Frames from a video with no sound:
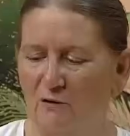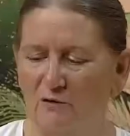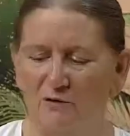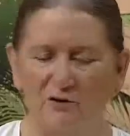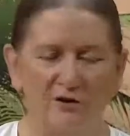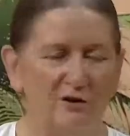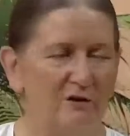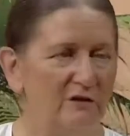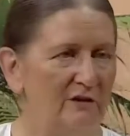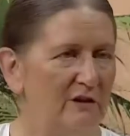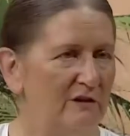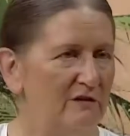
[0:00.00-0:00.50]

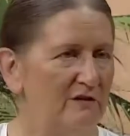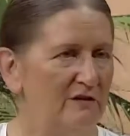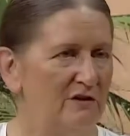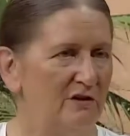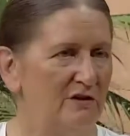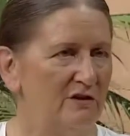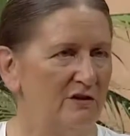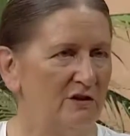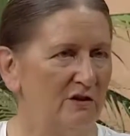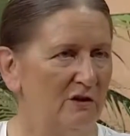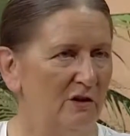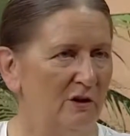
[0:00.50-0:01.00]
also gives
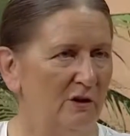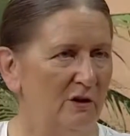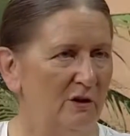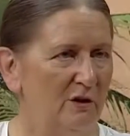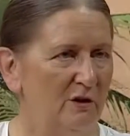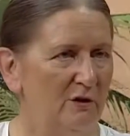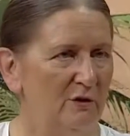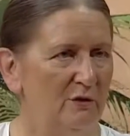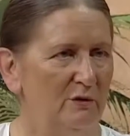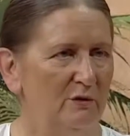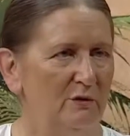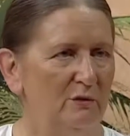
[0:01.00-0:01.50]
us a
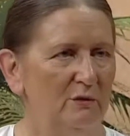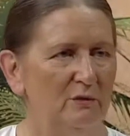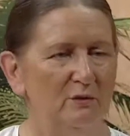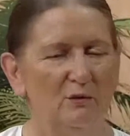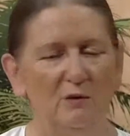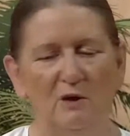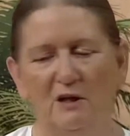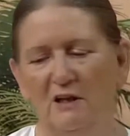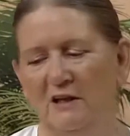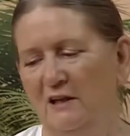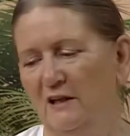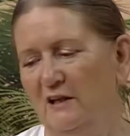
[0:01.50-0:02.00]

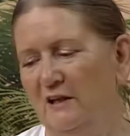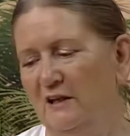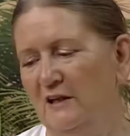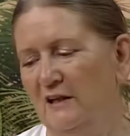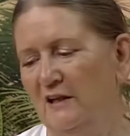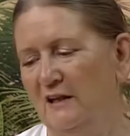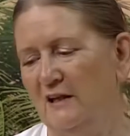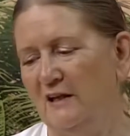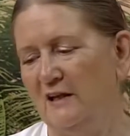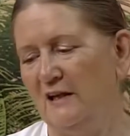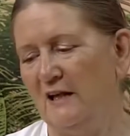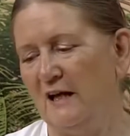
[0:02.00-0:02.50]
clue
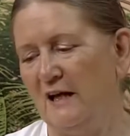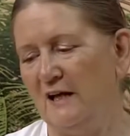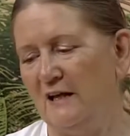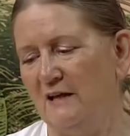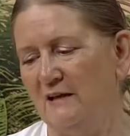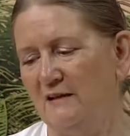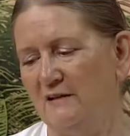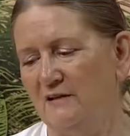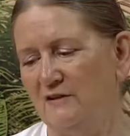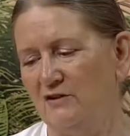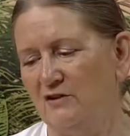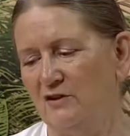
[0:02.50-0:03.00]

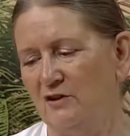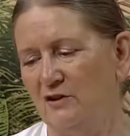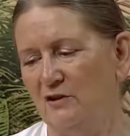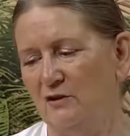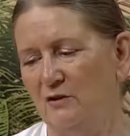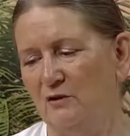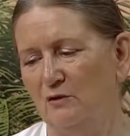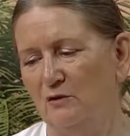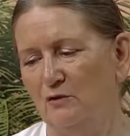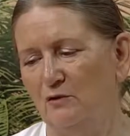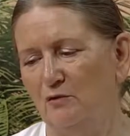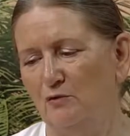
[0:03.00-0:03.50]
as
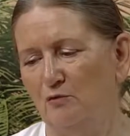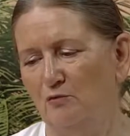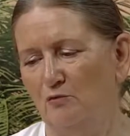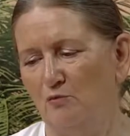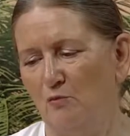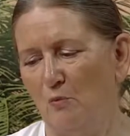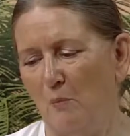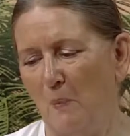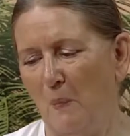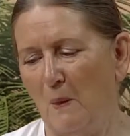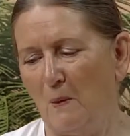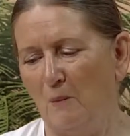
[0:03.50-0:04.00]

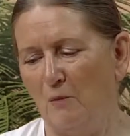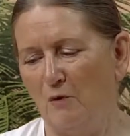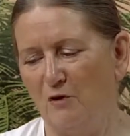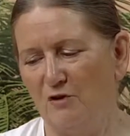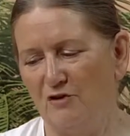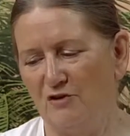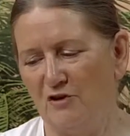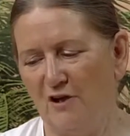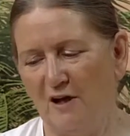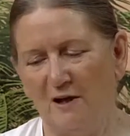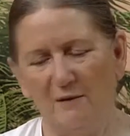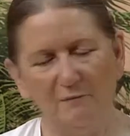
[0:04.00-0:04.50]
to
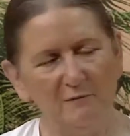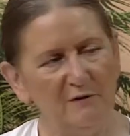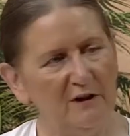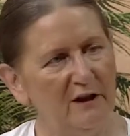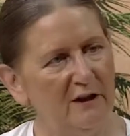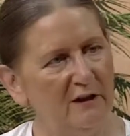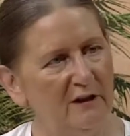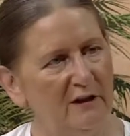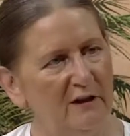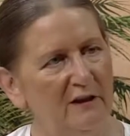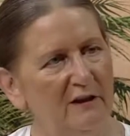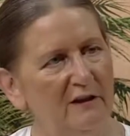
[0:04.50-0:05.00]
what's
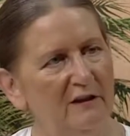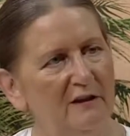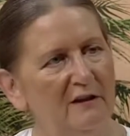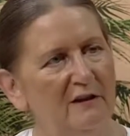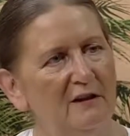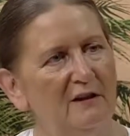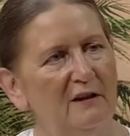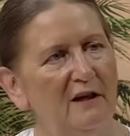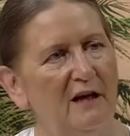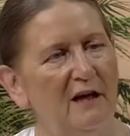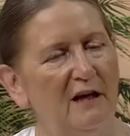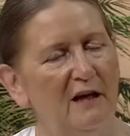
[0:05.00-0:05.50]
happening
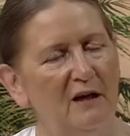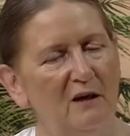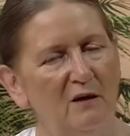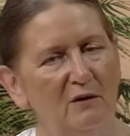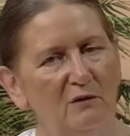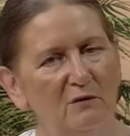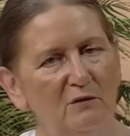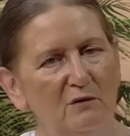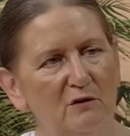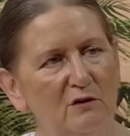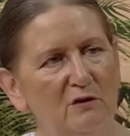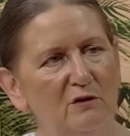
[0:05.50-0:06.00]
here,
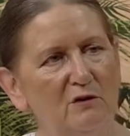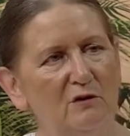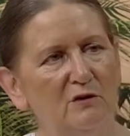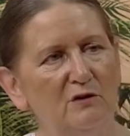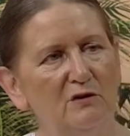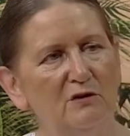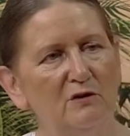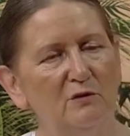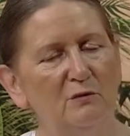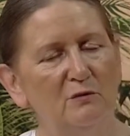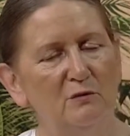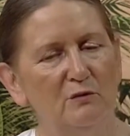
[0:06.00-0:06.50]
how
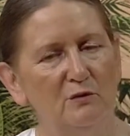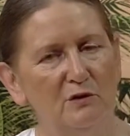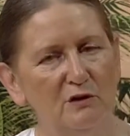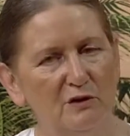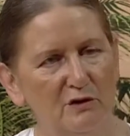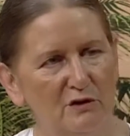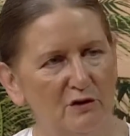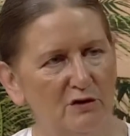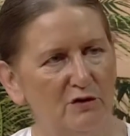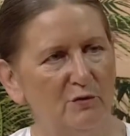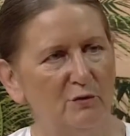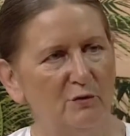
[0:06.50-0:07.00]
God
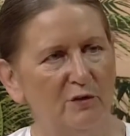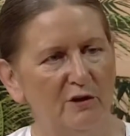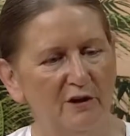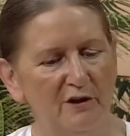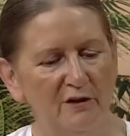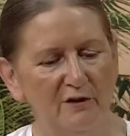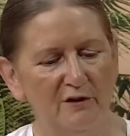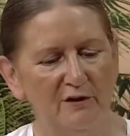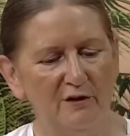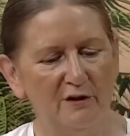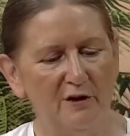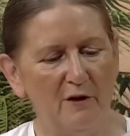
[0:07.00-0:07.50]
works
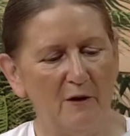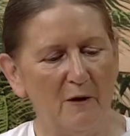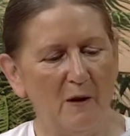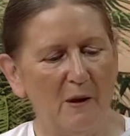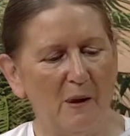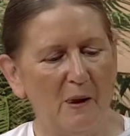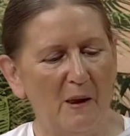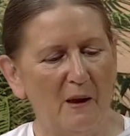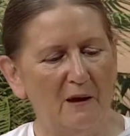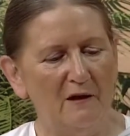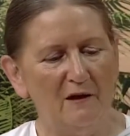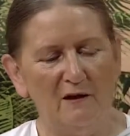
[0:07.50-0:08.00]
with
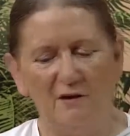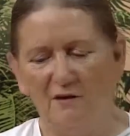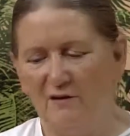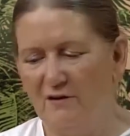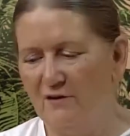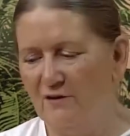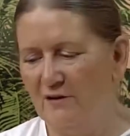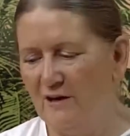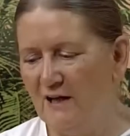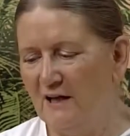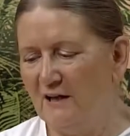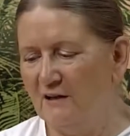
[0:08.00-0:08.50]

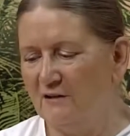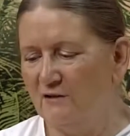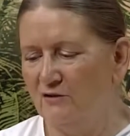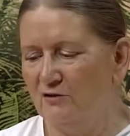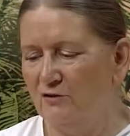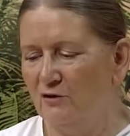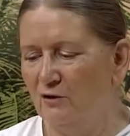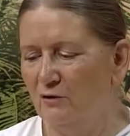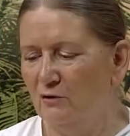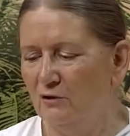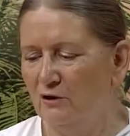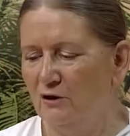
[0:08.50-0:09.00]
that
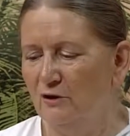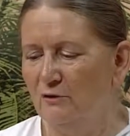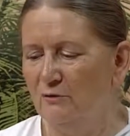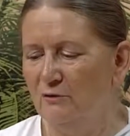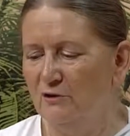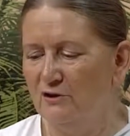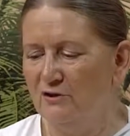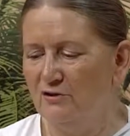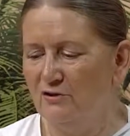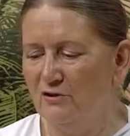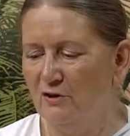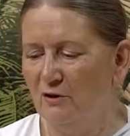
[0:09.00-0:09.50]
soul who
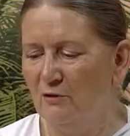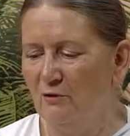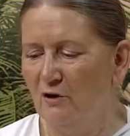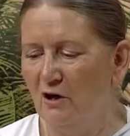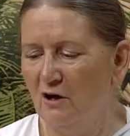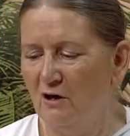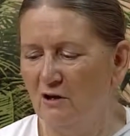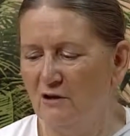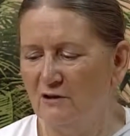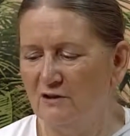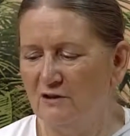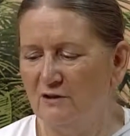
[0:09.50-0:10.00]
is so
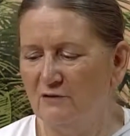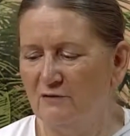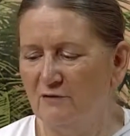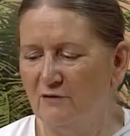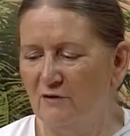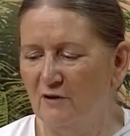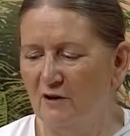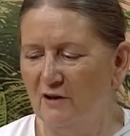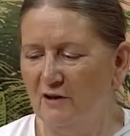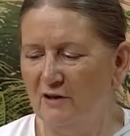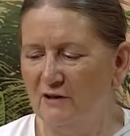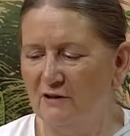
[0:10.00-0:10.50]
hard to
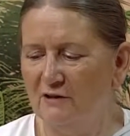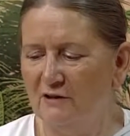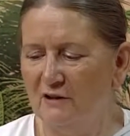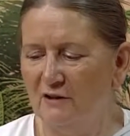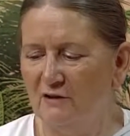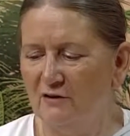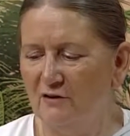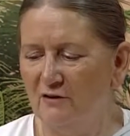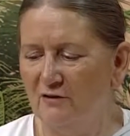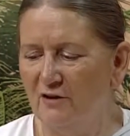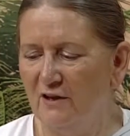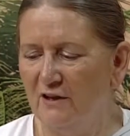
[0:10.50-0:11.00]
find, a
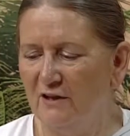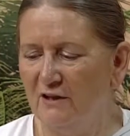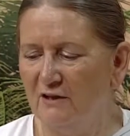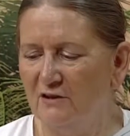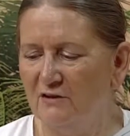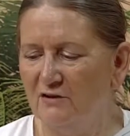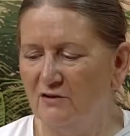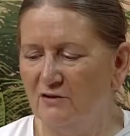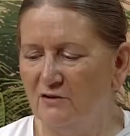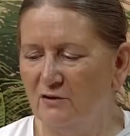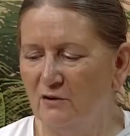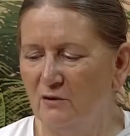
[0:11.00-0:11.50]

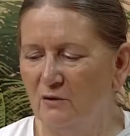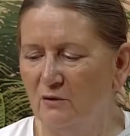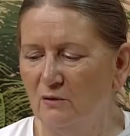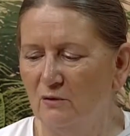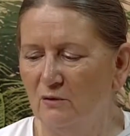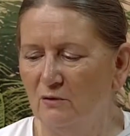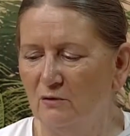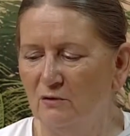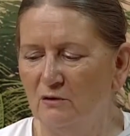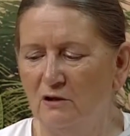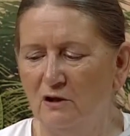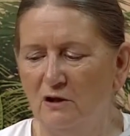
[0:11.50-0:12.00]
great
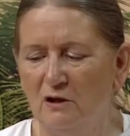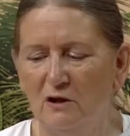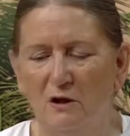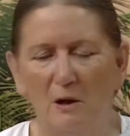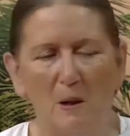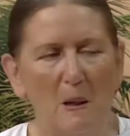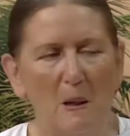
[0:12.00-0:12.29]
soul